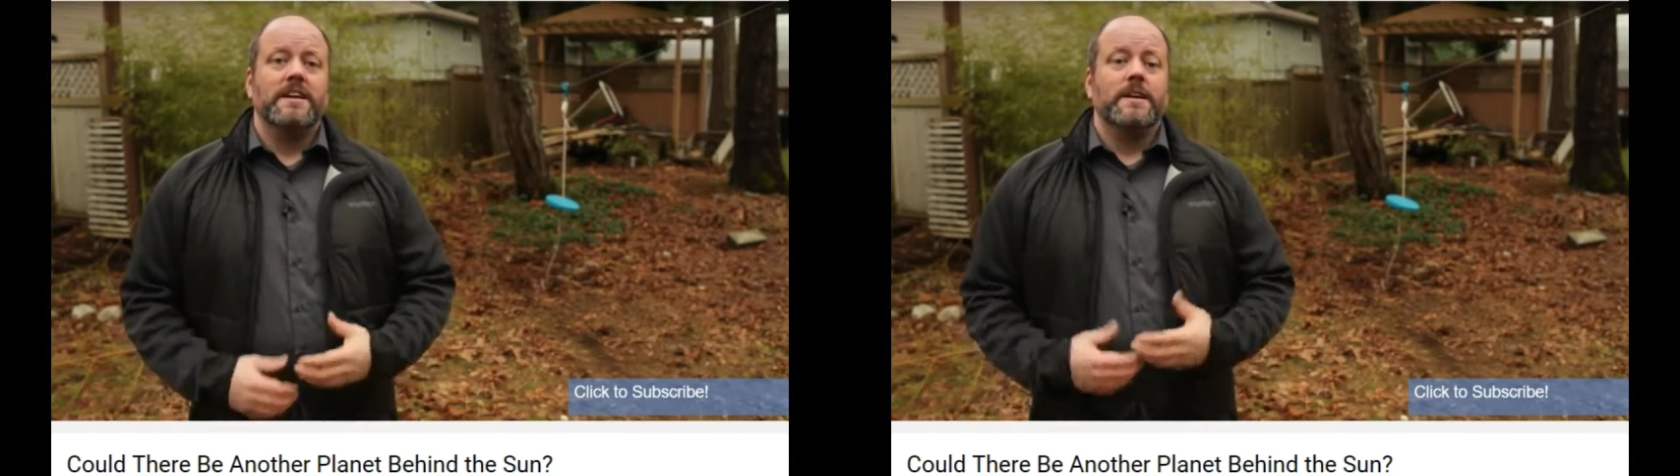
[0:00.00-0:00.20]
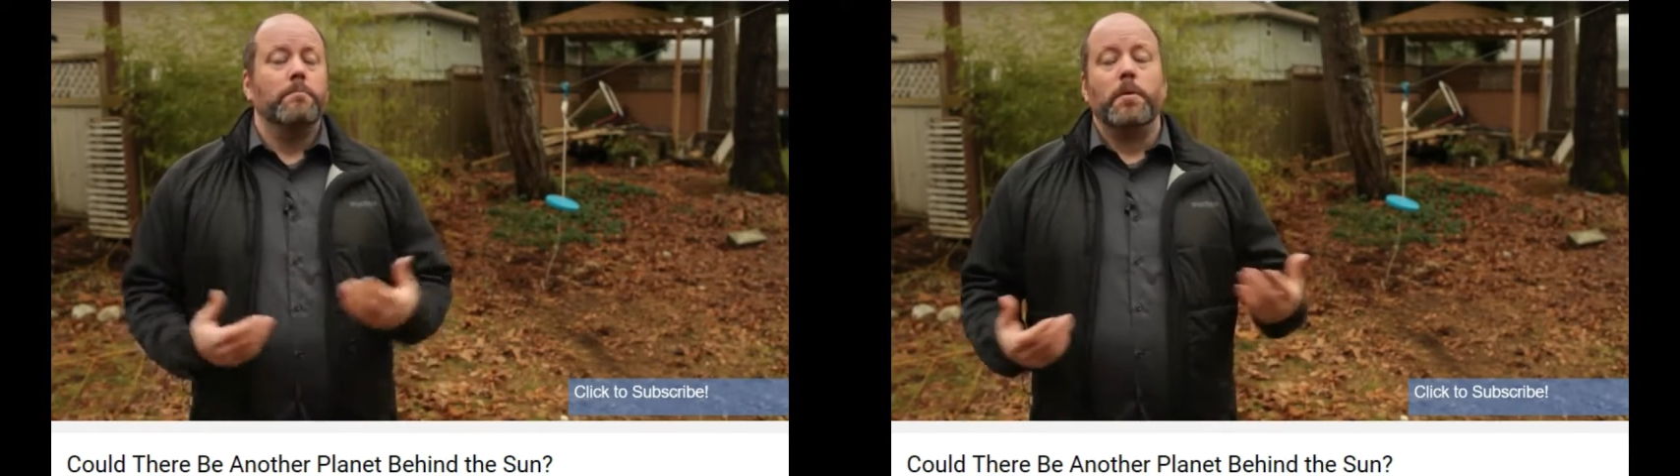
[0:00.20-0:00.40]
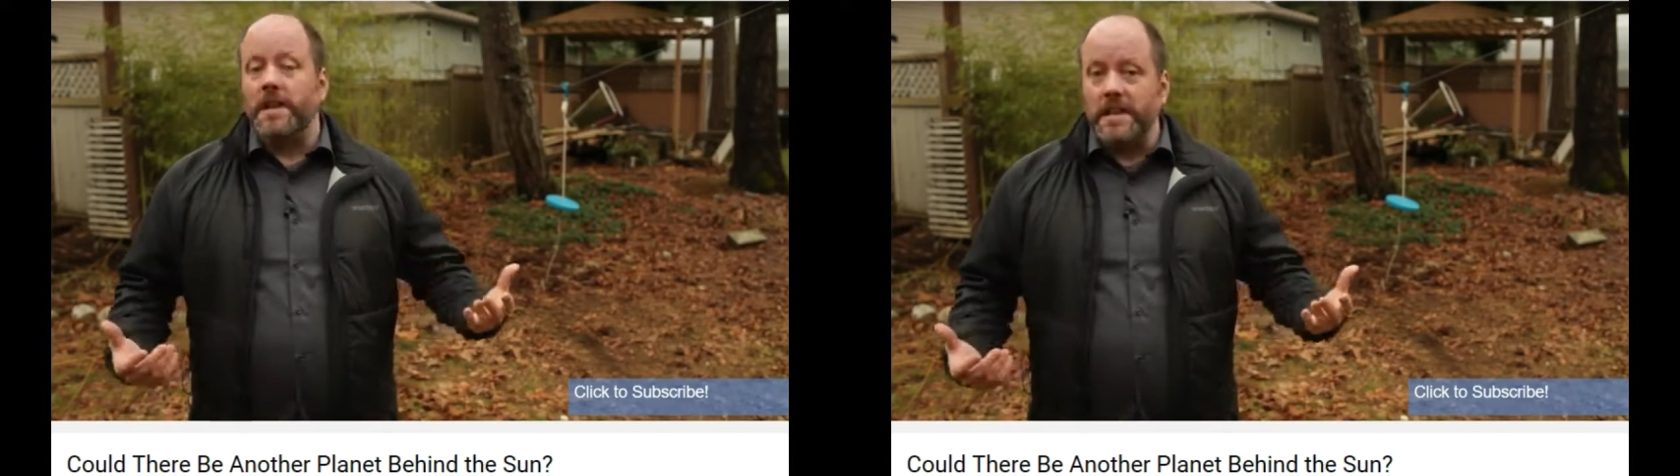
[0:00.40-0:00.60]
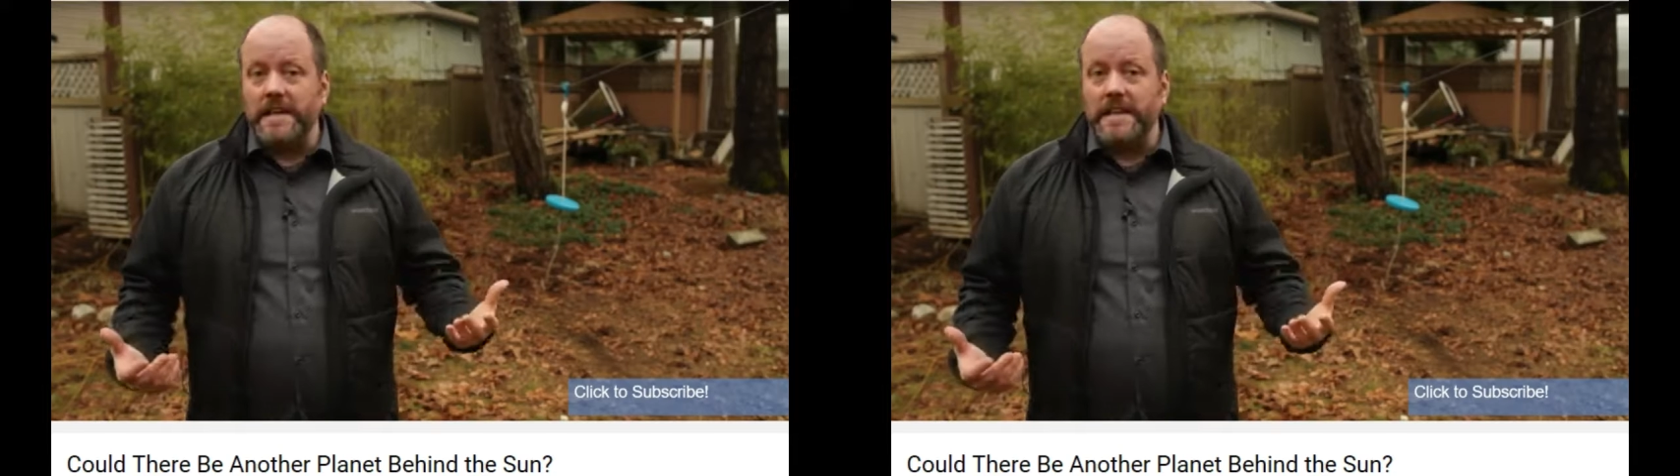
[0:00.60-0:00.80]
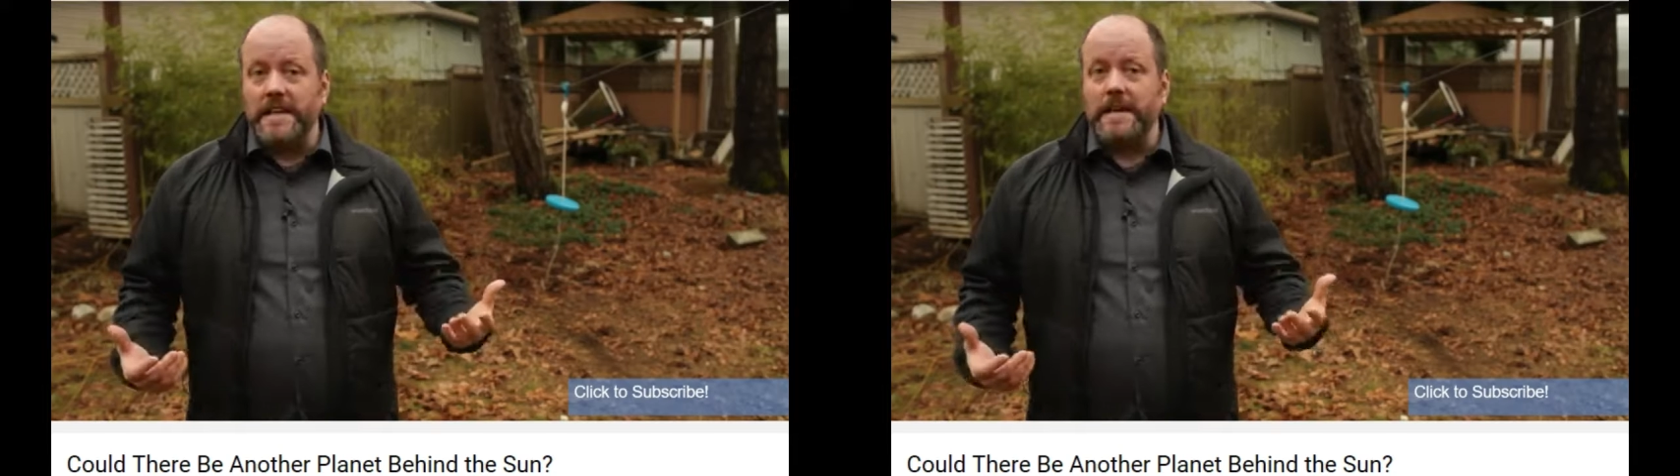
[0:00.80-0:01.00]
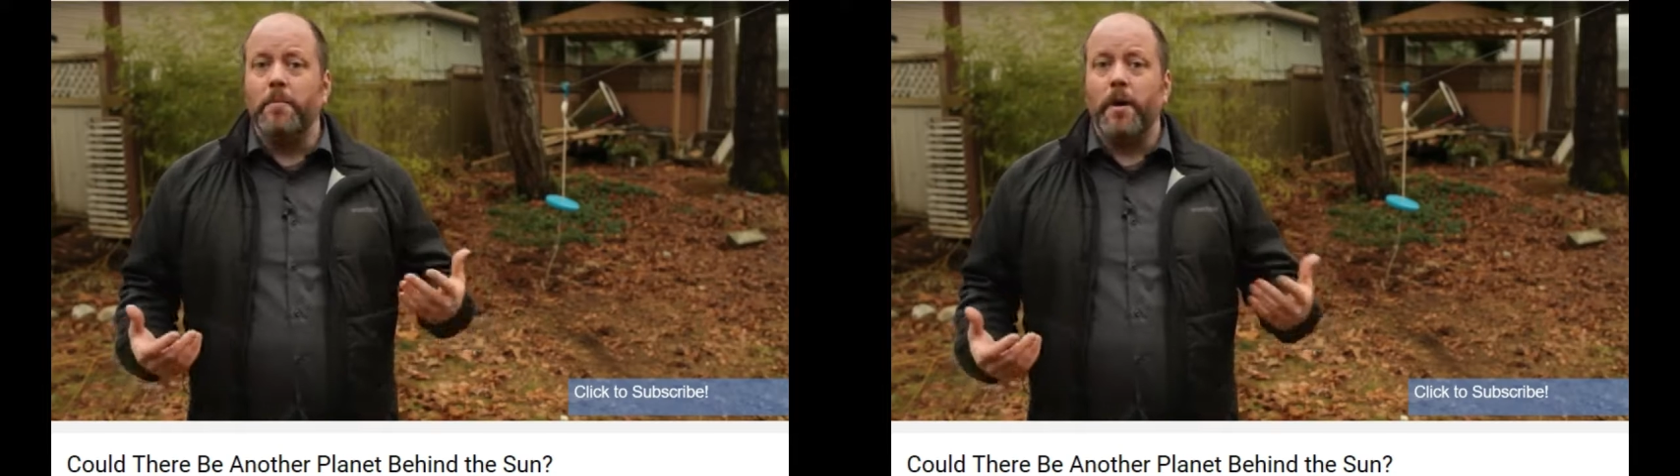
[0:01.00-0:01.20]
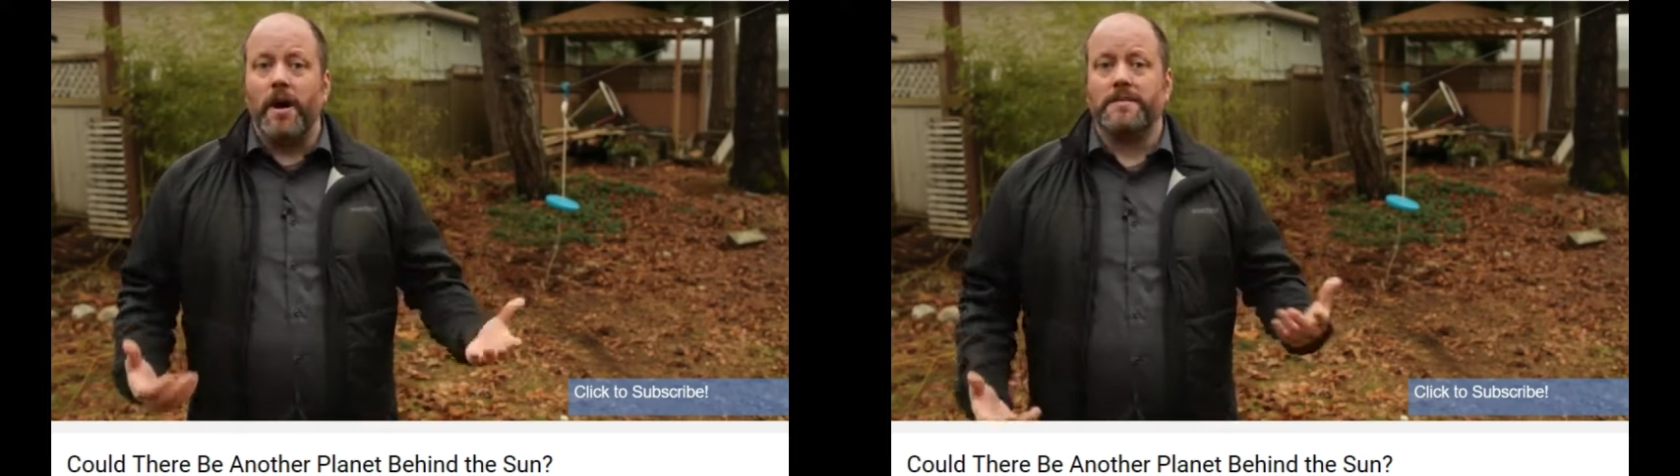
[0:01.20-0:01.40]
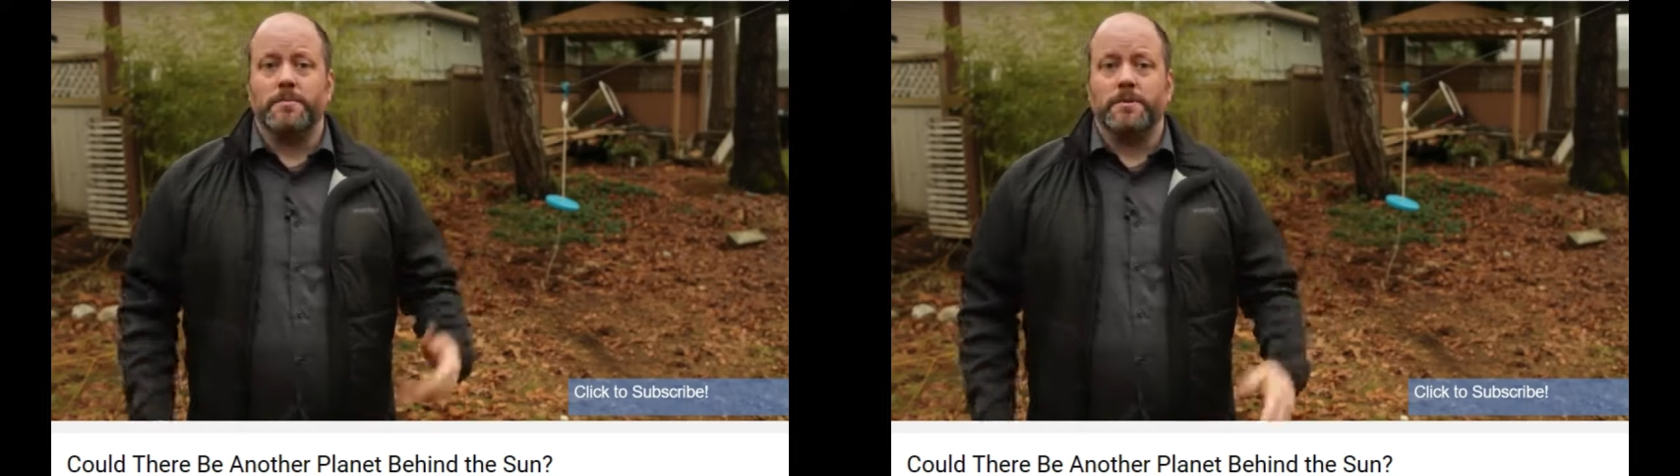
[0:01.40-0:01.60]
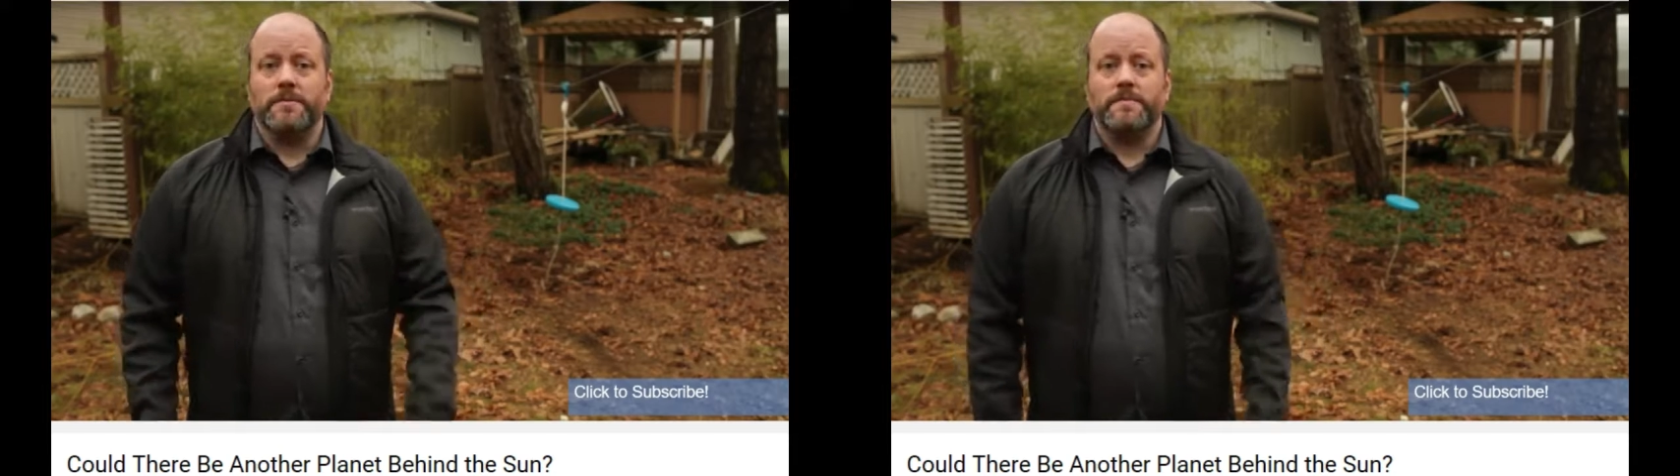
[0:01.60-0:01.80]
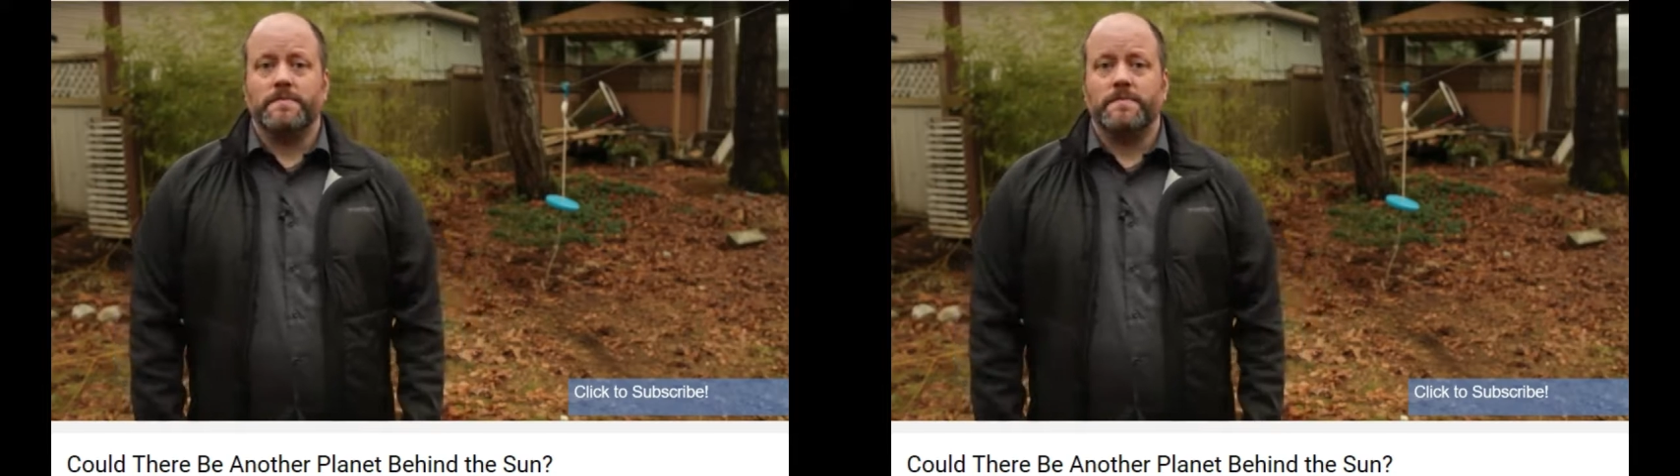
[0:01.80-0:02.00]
completely impossible.